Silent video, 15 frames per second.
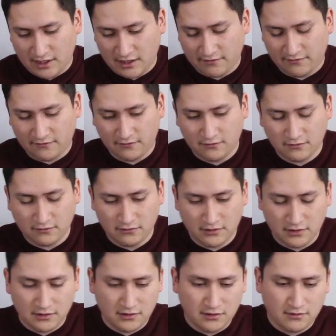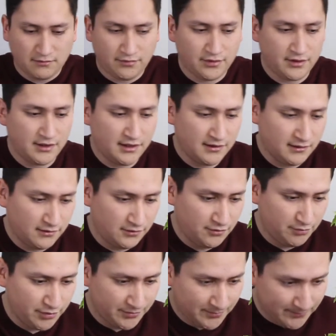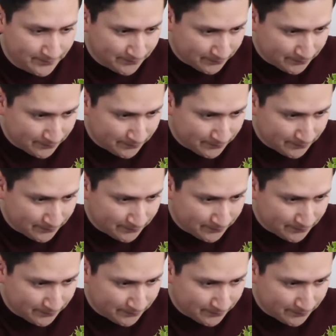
have to put it in a loop.